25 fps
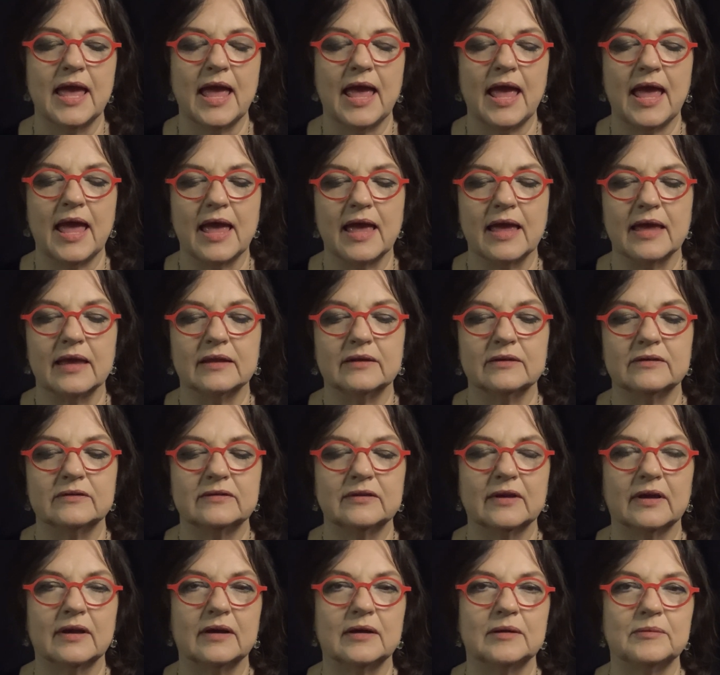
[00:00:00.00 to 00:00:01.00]
And
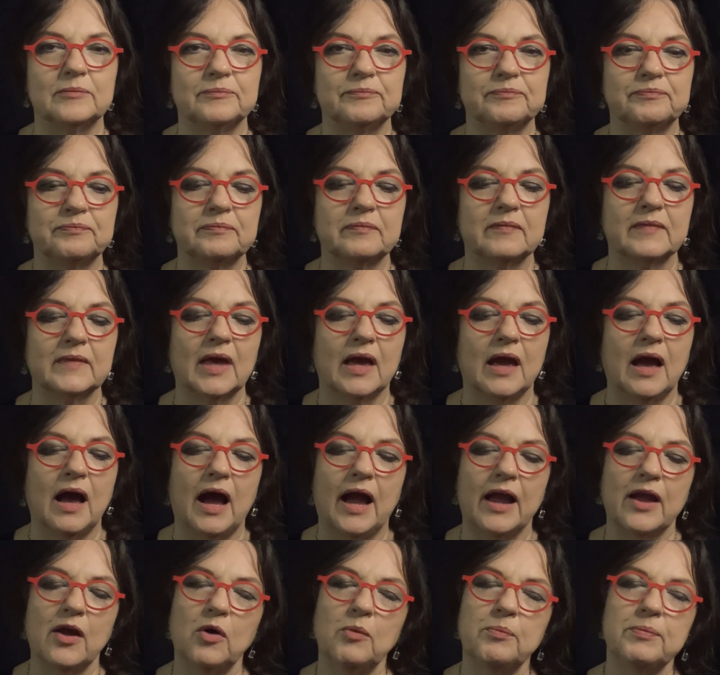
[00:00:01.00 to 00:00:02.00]

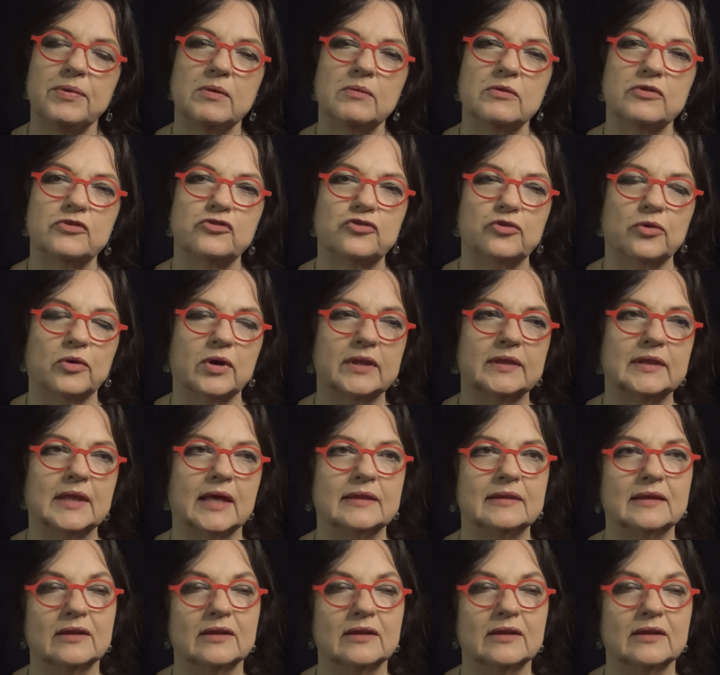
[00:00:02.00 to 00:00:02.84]
I hope you enjoyed that.